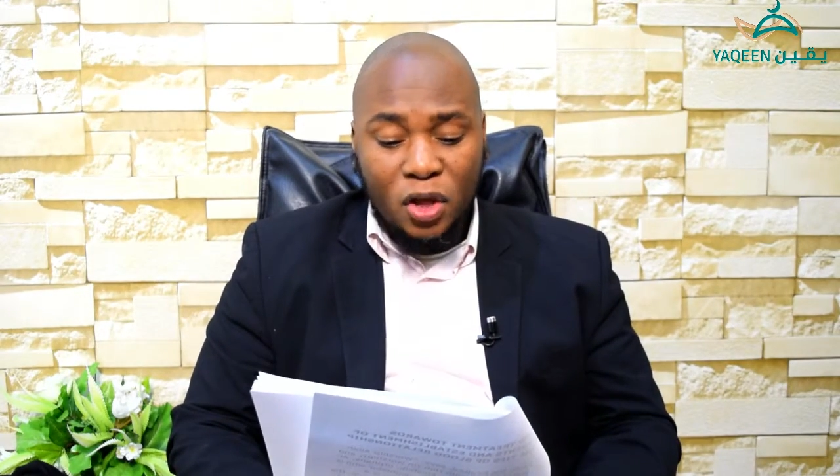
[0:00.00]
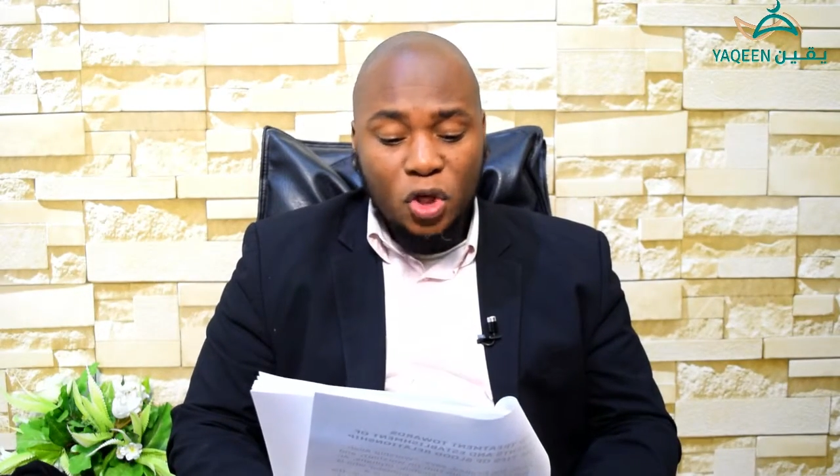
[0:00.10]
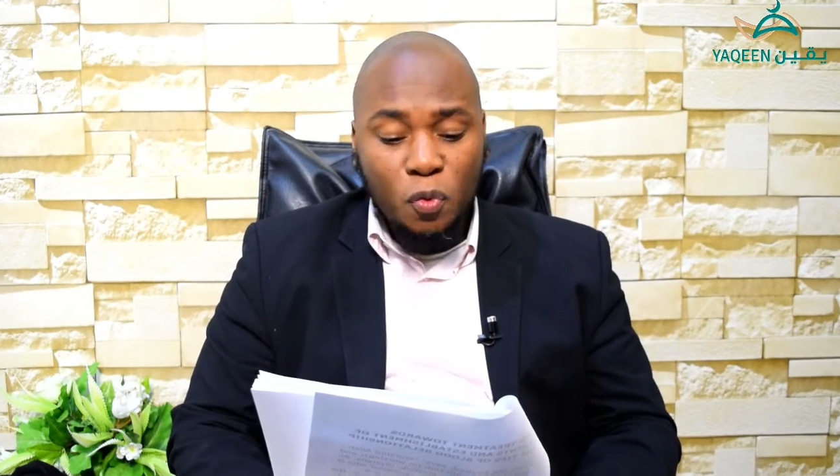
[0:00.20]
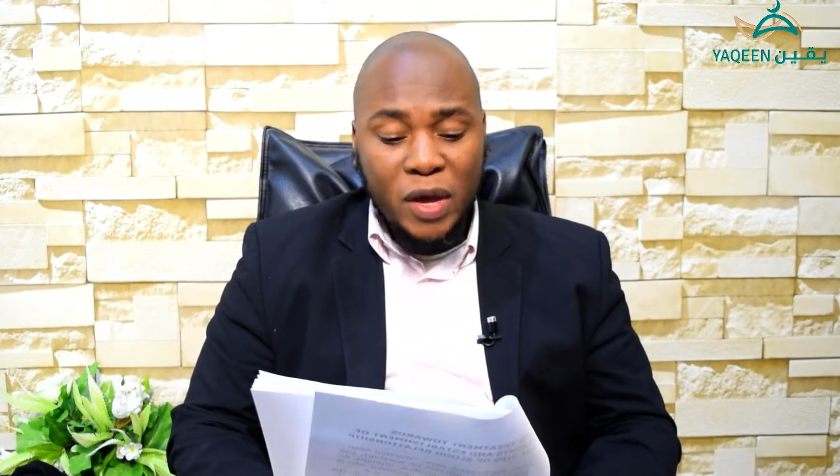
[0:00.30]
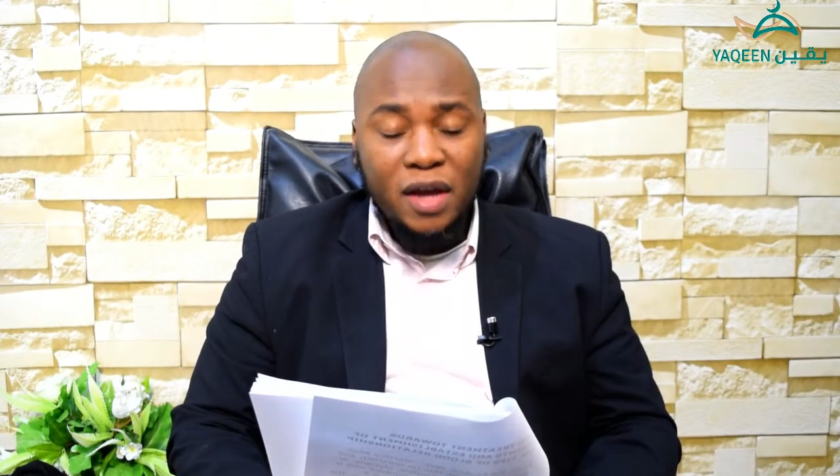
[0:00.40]

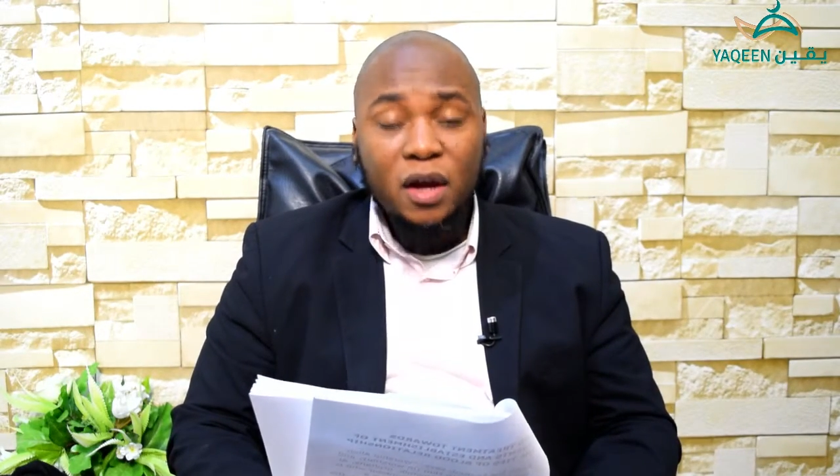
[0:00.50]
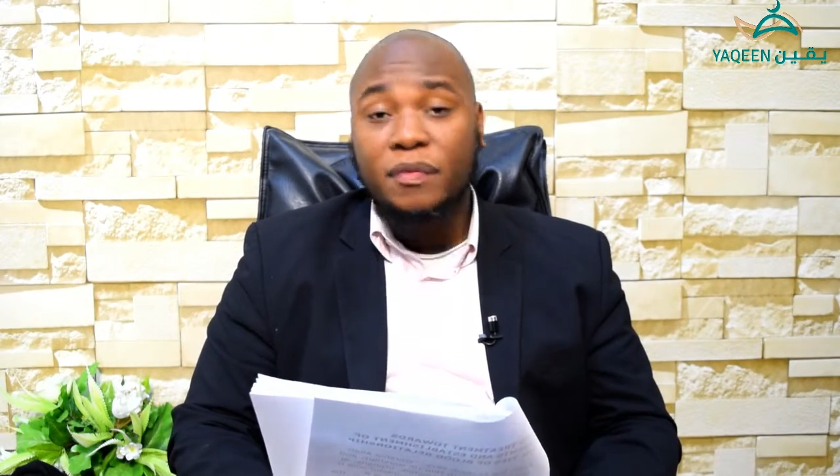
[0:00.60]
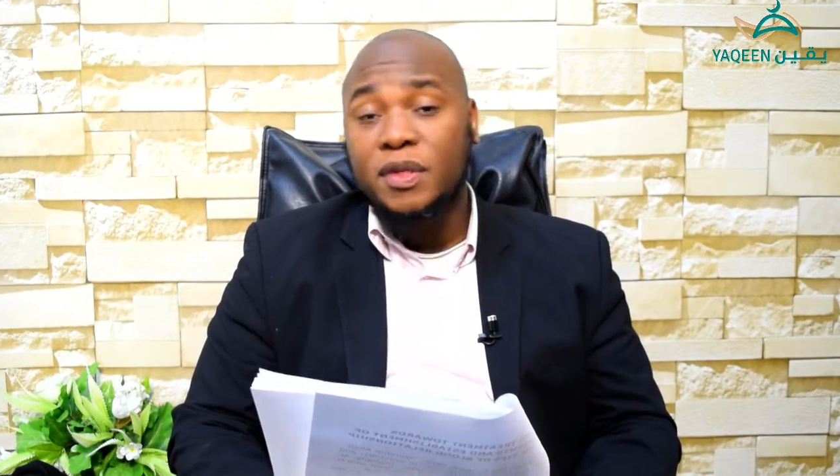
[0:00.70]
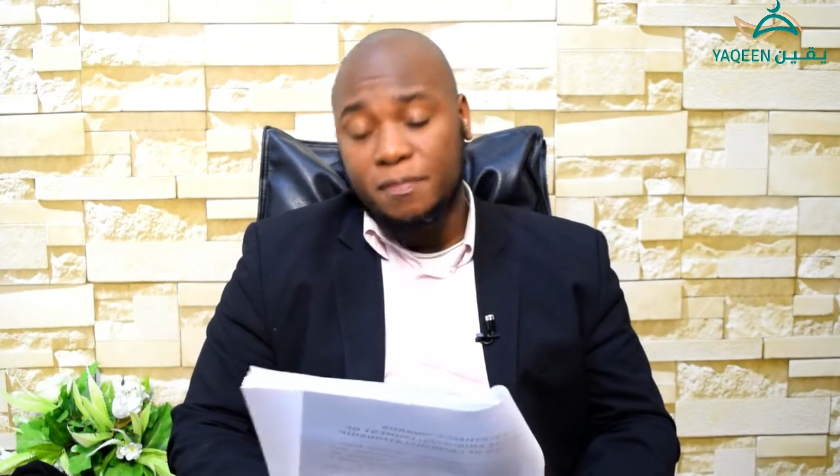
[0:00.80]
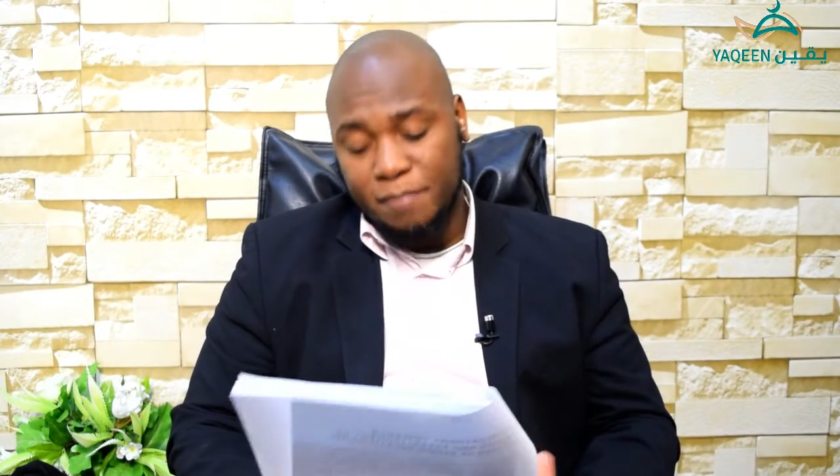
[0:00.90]
the wing
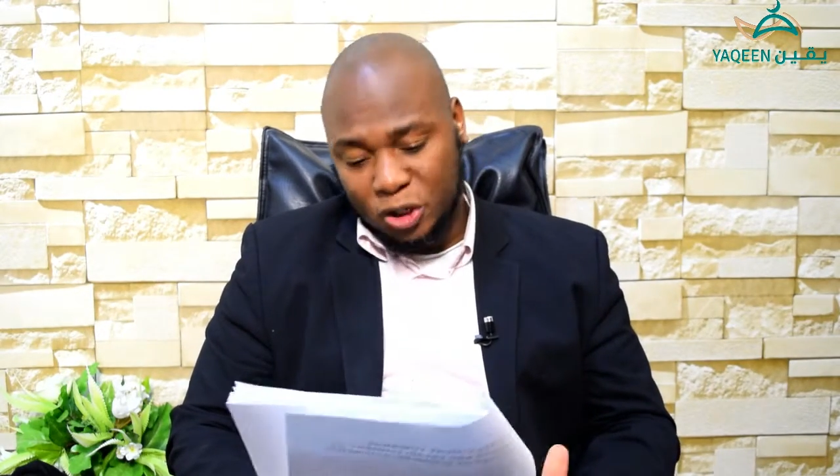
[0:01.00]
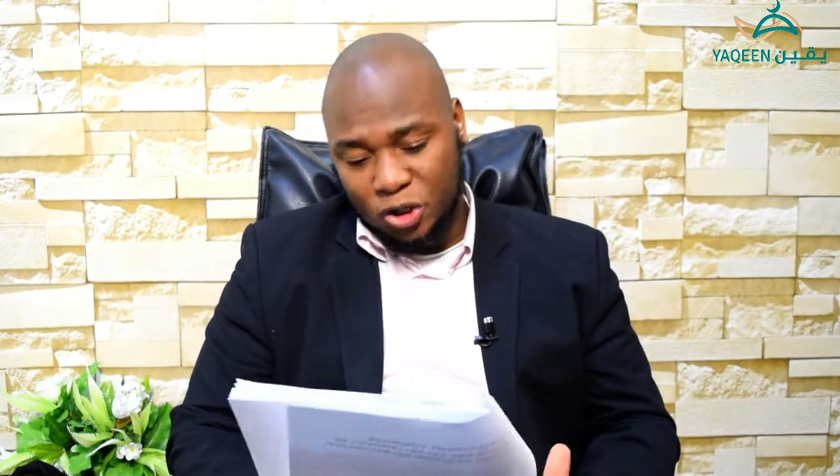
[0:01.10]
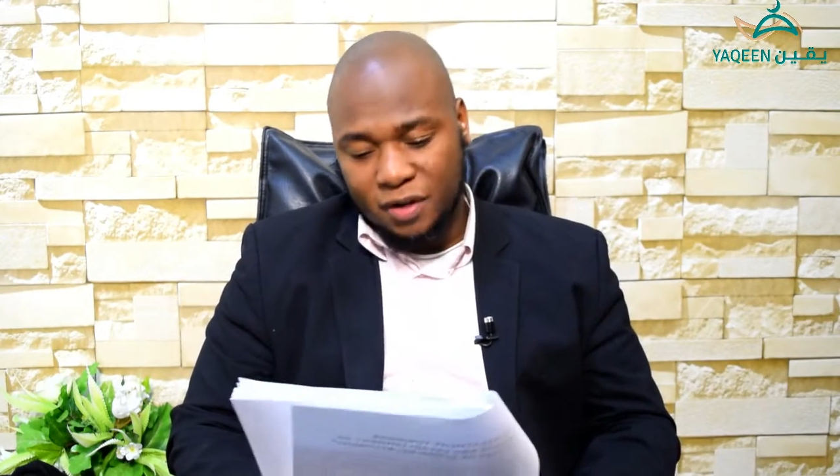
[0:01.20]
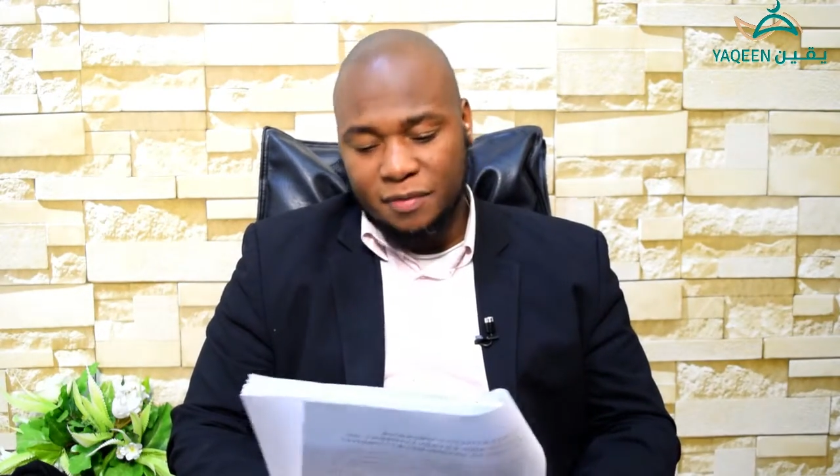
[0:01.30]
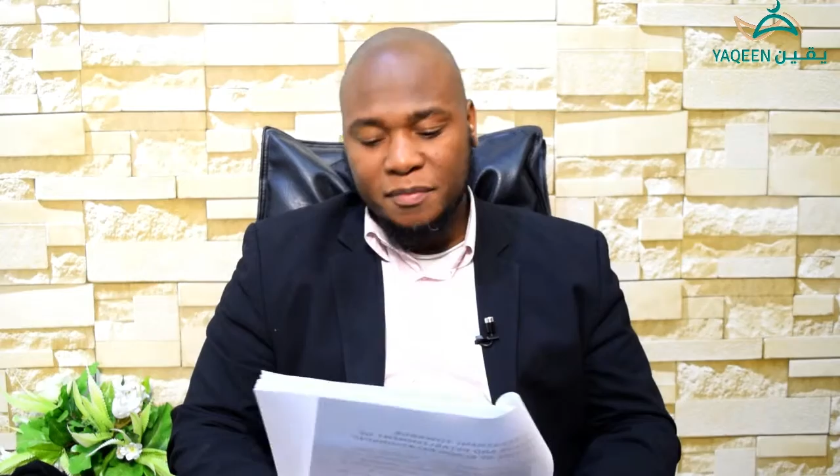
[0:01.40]
of
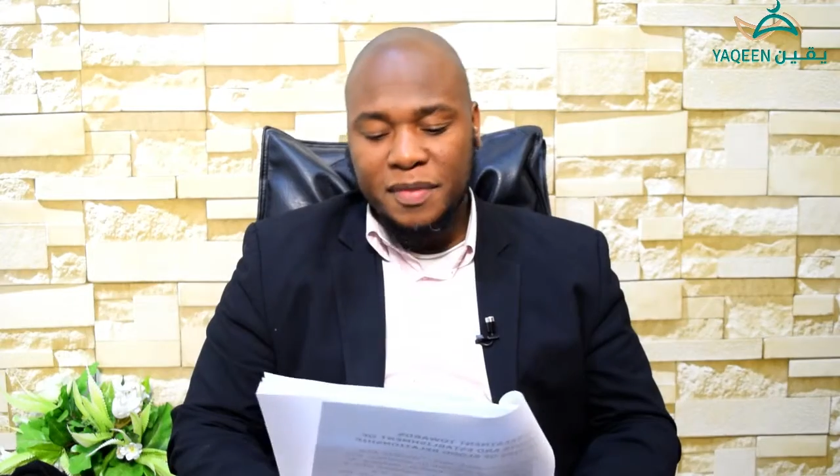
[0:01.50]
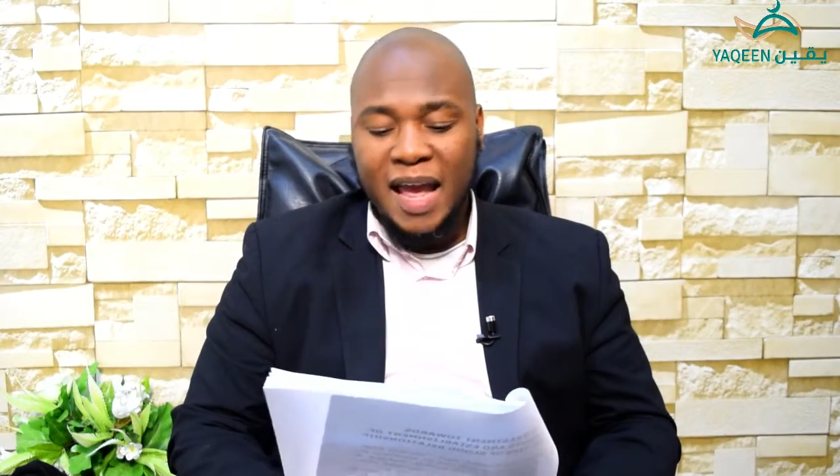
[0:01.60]
submission